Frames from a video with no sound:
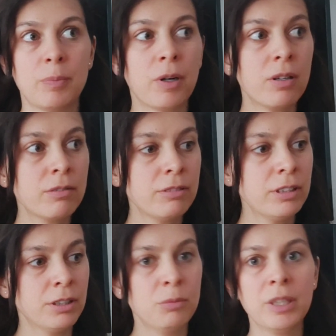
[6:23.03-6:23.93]
It's part of
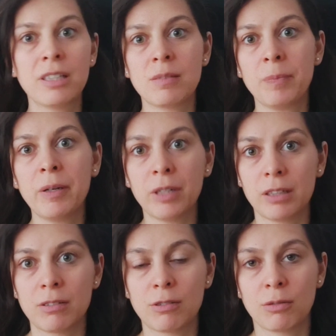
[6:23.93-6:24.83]
the human
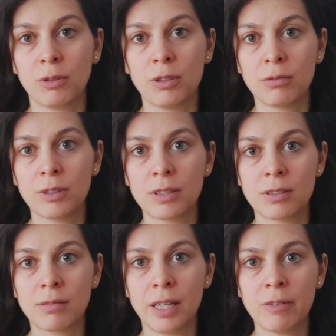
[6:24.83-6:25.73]
experience. So,
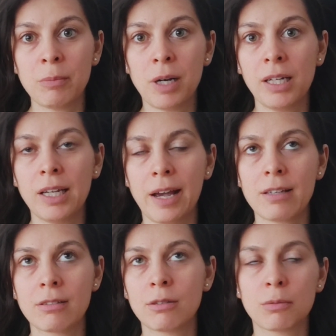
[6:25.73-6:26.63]
everybody
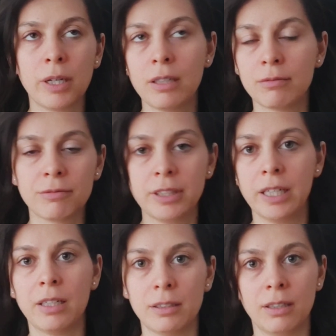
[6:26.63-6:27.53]
has their way of
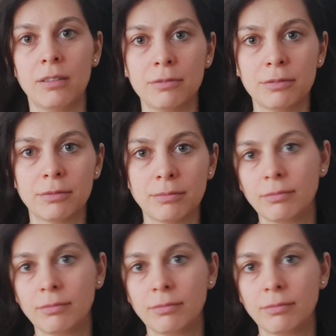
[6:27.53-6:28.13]
getting love.